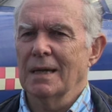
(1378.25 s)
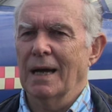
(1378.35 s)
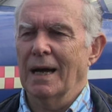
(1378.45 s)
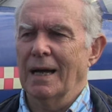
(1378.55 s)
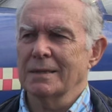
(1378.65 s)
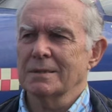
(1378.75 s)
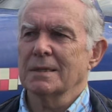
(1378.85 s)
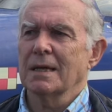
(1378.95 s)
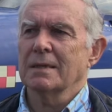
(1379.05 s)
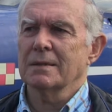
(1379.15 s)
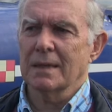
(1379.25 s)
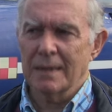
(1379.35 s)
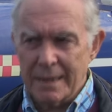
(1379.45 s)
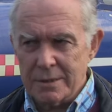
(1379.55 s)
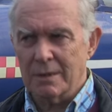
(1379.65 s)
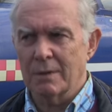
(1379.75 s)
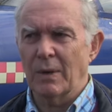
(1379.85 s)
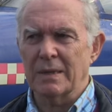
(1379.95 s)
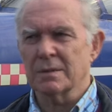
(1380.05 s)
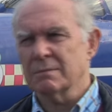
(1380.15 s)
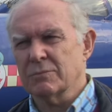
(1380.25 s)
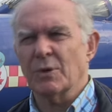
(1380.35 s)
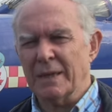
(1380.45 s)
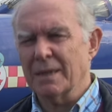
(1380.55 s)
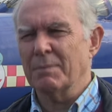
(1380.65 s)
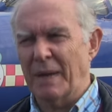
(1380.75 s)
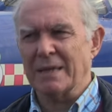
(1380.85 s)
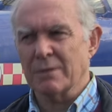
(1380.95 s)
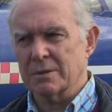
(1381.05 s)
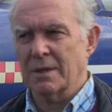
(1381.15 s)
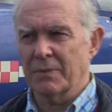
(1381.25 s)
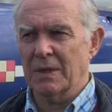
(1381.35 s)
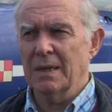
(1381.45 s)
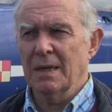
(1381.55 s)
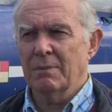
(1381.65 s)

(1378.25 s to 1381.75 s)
And later it went to 20 and a bit or something.